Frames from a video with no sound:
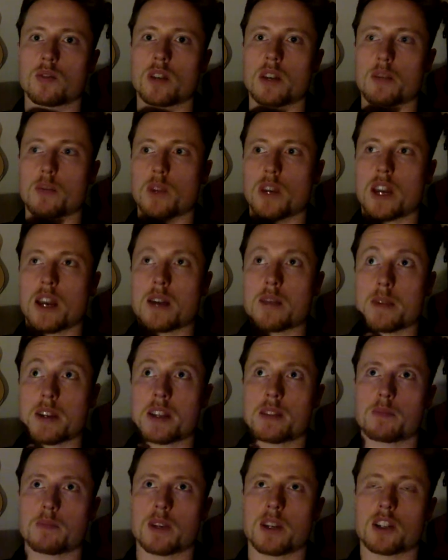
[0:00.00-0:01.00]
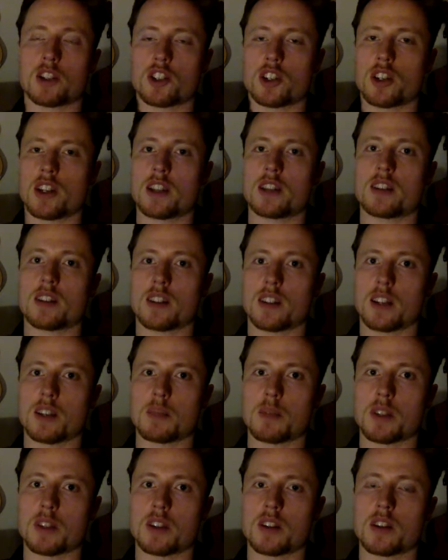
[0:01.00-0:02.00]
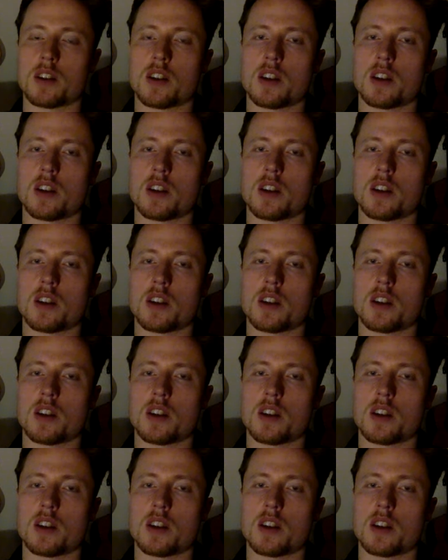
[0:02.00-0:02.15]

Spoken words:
when I'm at my genetic limit,